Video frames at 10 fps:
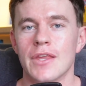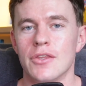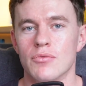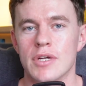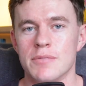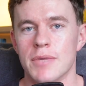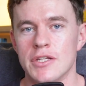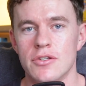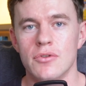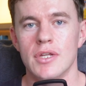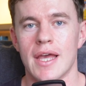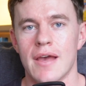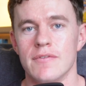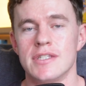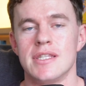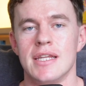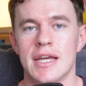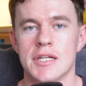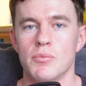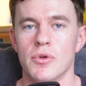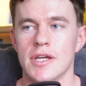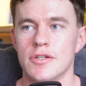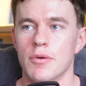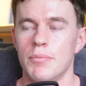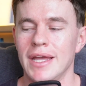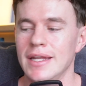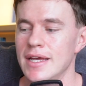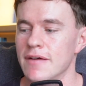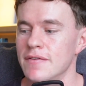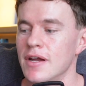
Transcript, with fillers: the resume to the canvas and then export that to a PDF.